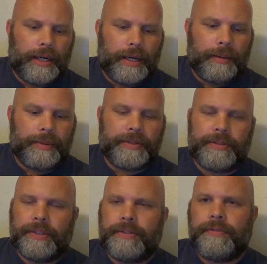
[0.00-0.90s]

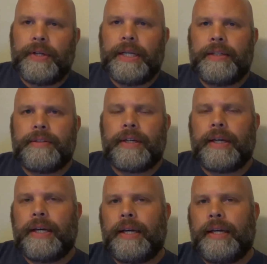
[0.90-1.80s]
It's funny. It's
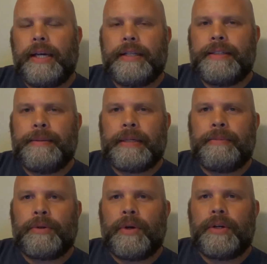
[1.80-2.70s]
like I can't seem to
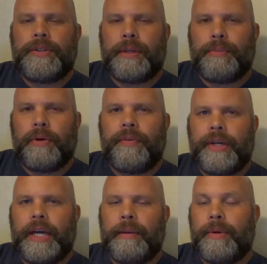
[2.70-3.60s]
come across that
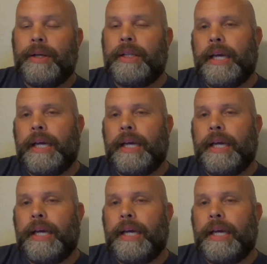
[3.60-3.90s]
perfect camera.